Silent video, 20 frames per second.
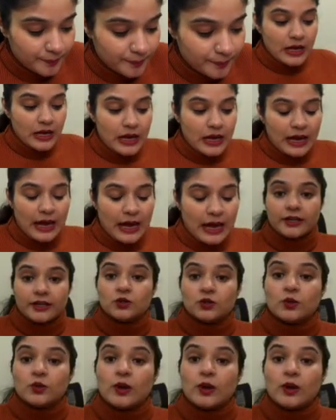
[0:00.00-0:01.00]
And you
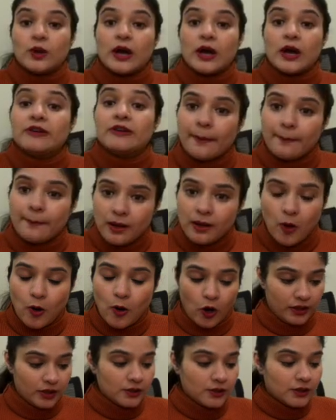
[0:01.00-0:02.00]
have a double bond.
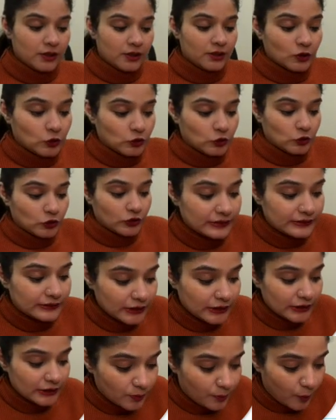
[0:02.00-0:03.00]
So this is
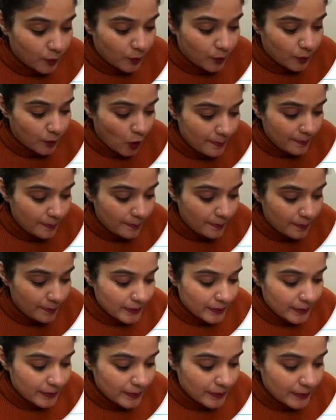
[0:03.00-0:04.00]

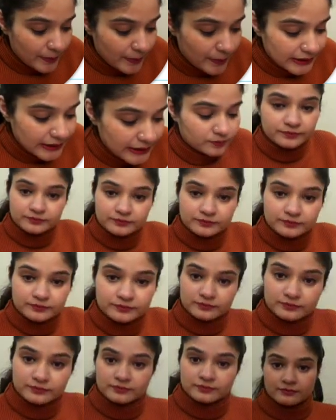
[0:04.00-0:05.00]
propene.
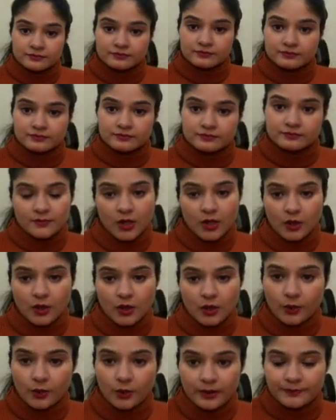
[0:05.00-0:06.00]

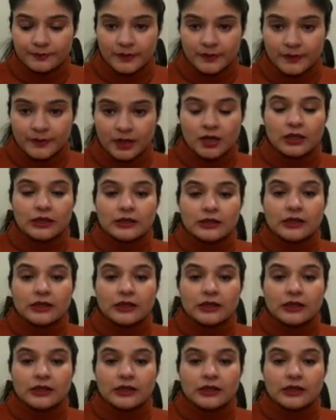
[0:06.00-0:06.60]
Okay. Now,